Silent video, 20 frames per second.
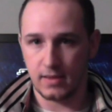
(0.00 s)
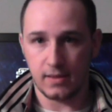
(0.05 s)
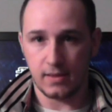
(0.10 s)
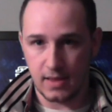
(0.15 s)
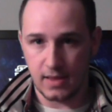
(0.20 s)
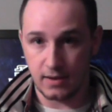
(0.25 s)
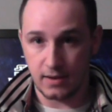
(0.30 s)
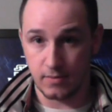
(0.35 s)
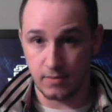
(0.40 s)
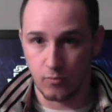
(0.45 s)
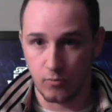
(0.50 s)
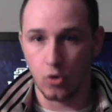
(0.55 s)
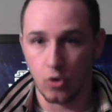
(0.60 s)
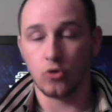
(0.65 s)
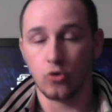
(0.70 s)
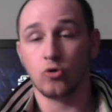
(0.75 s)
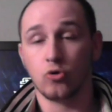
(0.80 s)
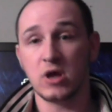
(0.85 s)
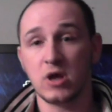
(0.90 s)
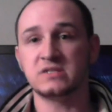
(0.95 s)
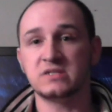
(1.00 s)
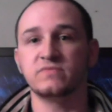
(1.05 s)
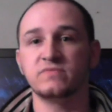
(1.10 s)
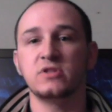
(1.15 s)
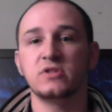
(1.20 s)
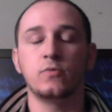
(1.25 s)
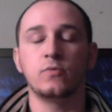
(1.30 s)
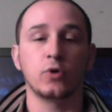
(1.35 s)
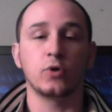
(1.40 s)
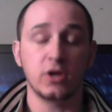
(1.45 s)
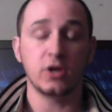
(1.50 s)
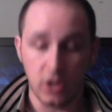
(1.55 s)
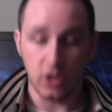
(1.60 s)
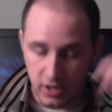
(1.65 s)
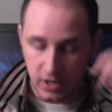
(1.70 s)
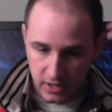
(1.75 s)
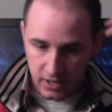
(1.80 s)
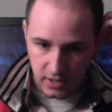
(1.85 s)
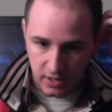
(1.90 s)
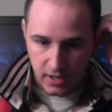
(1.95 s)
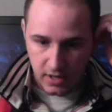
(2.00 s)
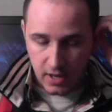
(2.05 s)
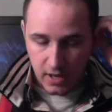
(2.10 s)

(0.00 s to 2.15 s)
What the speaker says: like more aggressively working on it.